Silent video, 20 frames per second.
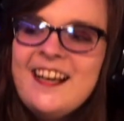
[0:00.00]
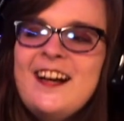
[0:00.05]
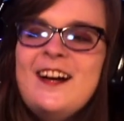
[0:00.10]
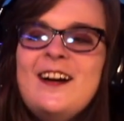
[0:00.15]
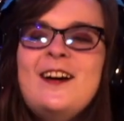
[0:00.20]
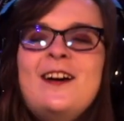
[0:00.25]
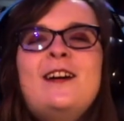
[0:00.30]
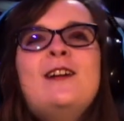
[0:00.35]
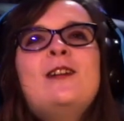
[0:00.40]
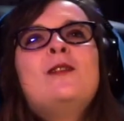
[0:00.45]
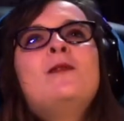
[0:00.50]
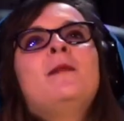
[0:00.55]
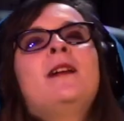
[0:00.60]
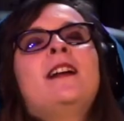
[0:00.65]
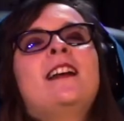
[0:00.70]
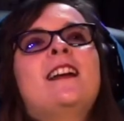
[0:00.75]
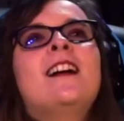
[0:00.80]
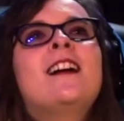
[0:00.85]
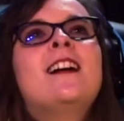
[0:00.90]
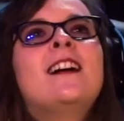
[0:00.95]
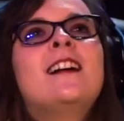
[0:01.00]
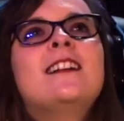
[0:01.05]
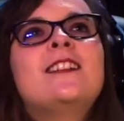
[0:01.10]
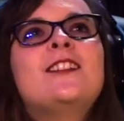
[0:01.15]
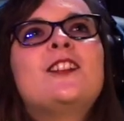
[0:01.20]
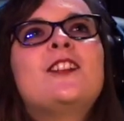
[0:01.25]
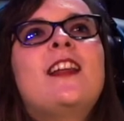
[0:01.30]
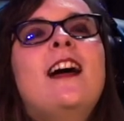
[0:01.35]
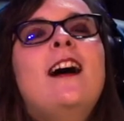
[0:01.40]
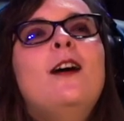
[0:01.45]
Oh my
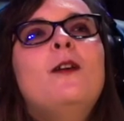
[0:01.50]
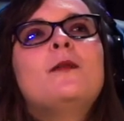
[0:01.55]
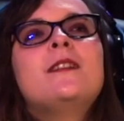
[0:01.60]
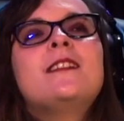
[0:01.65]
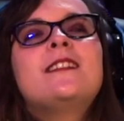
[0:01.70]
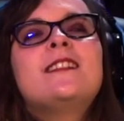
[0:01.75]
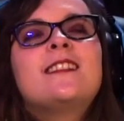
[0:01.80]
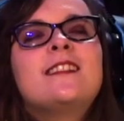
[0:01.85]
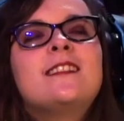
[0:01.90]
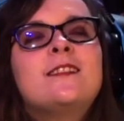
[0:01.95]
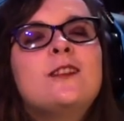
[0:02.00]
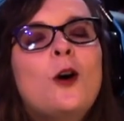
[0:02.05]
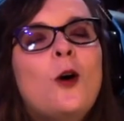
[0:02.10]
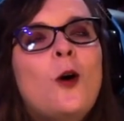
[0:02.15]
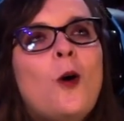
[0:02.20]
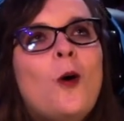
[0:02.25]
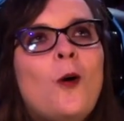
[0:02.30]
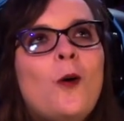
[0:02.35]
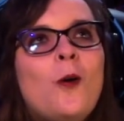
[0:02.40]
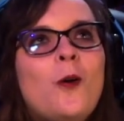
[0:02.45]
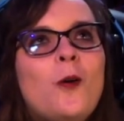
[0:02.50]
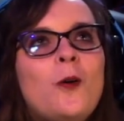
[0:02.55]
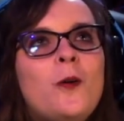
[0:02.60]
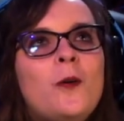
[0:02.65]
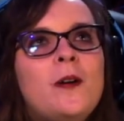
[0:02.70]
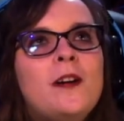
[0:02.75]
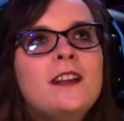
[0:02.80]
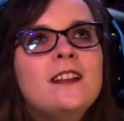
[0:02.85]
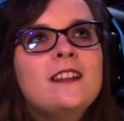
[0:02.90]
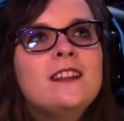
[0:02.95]
gosh, that was
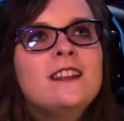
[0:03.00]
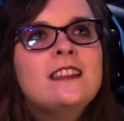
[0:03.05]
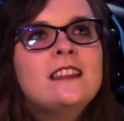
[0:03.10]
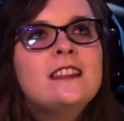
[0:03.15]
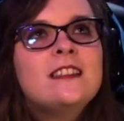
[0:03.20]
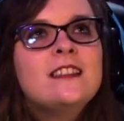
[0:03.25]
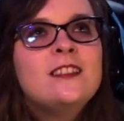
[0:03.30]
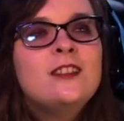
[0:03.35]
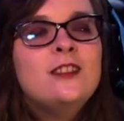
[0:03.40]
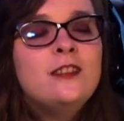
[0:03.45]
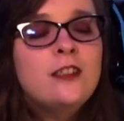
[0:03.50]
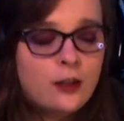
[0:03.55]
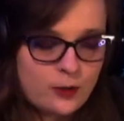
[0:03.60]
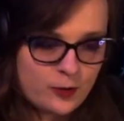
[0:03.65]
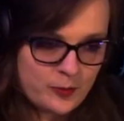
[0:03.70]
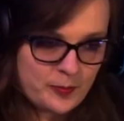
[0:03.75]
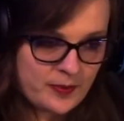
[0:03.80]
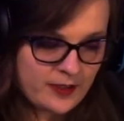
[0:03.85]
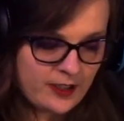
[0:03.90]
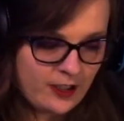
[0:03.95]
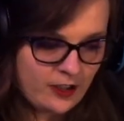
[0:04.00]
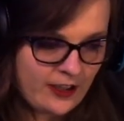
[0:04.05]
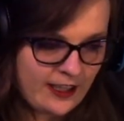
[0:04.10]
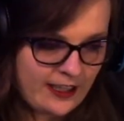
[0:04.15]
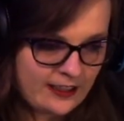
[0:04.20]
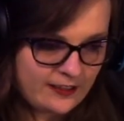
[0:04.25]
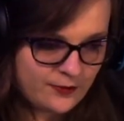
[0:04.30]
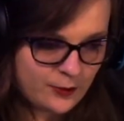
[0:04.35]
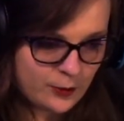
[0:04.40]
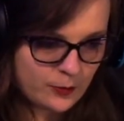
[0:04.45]
so dope.
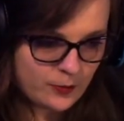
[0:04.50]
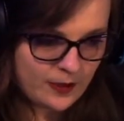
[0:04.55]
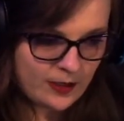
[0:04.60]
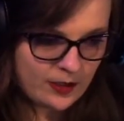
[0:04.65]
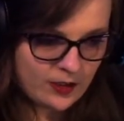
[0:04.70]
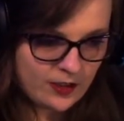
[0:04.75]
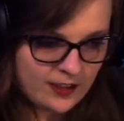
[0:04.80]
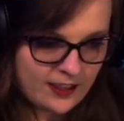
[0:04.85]
Okay, for real.